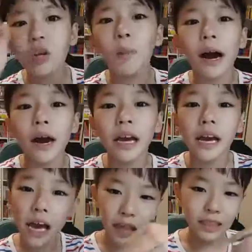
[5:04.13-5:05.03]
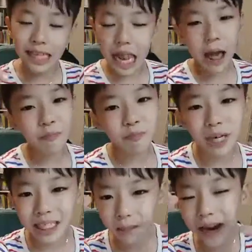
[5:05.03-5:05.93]
the pie and
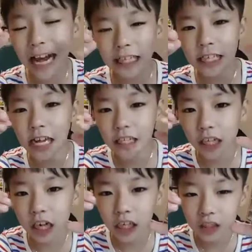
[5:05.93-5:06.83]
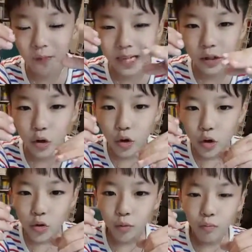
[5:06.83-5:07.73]
splattered at the lion's face.
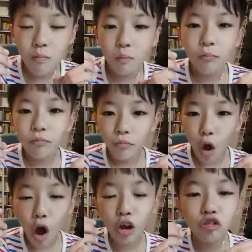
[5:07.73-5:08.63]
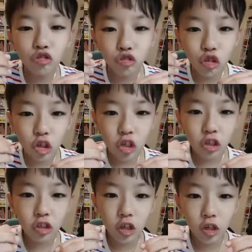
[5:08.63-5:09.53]

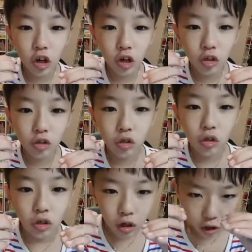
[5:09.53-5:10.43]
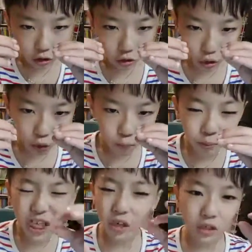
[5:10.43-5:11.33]
Tasty, said lion. And also
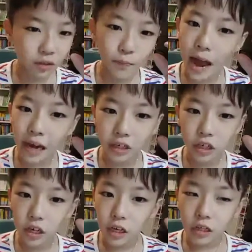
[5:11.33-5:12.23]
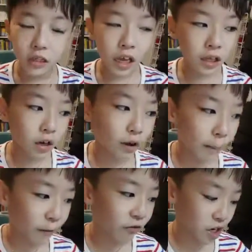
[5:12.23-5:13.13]
splat. Then the
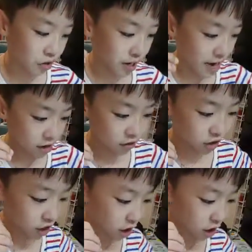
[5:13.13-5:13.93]
rabbit flew down.